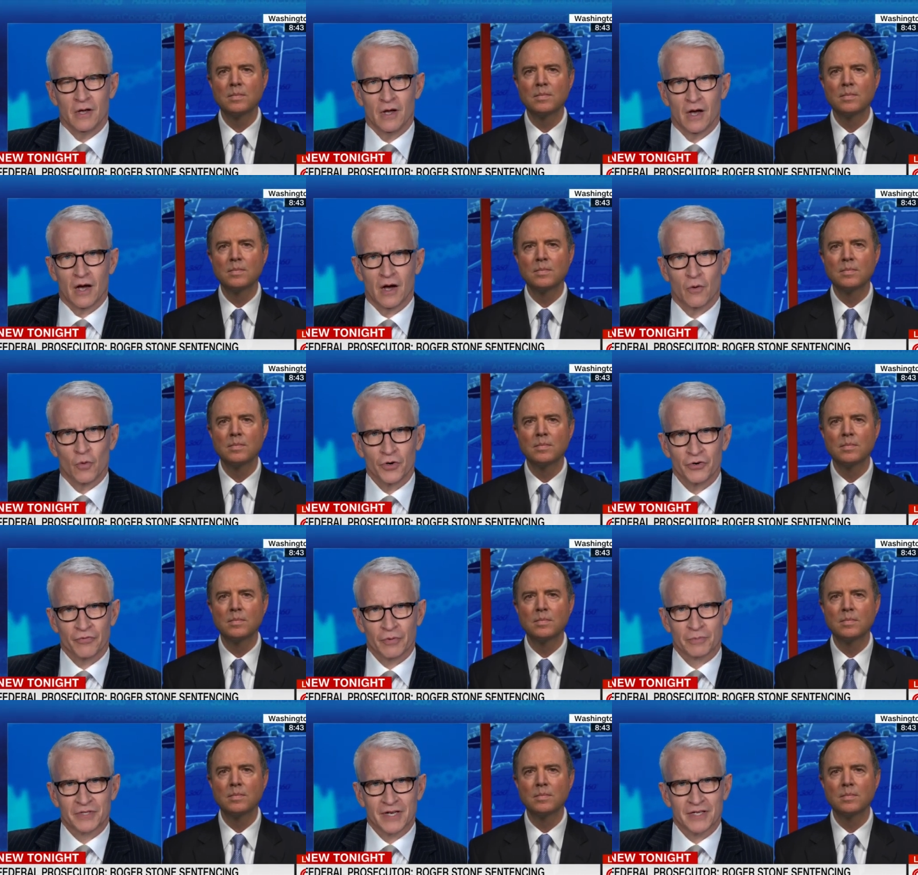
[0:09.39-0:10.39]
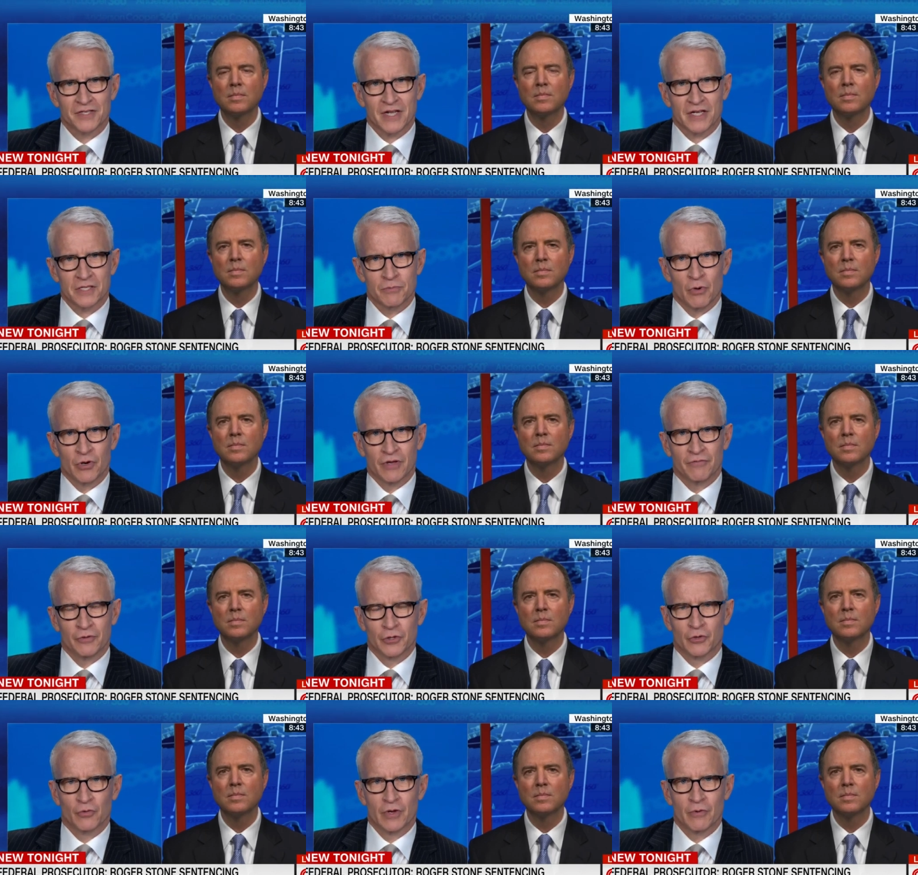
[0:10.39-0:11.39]
Speaker 1: I wonder from today's testimony if you'd
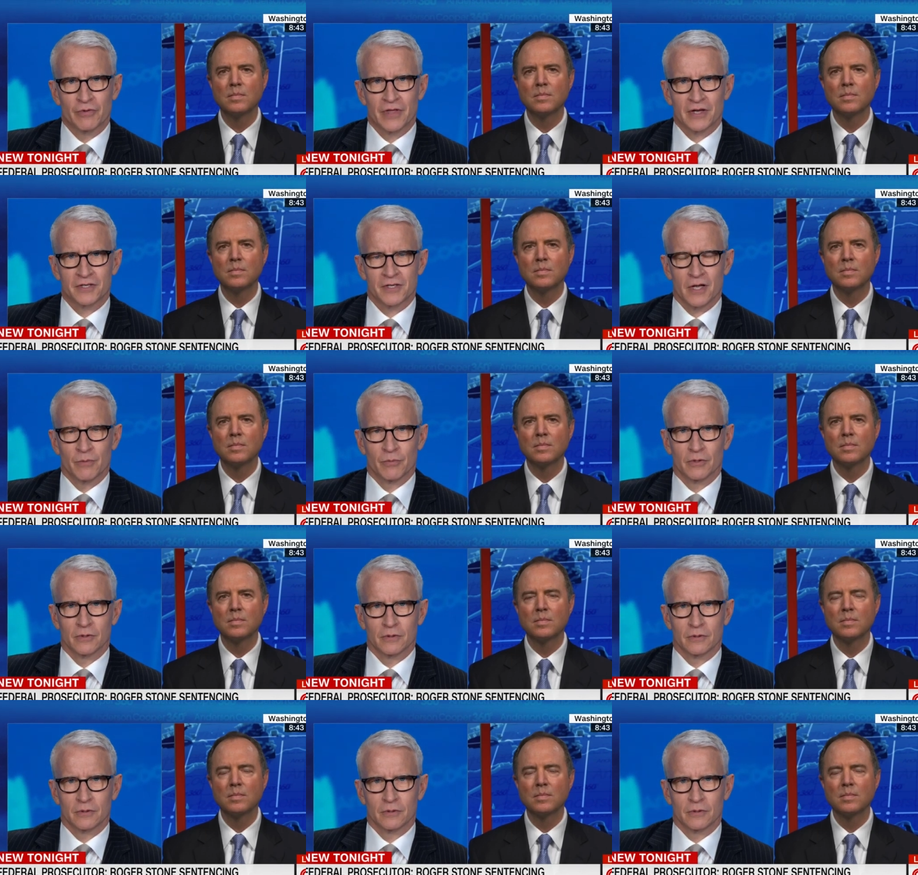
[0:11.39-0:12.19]
agree with that statement.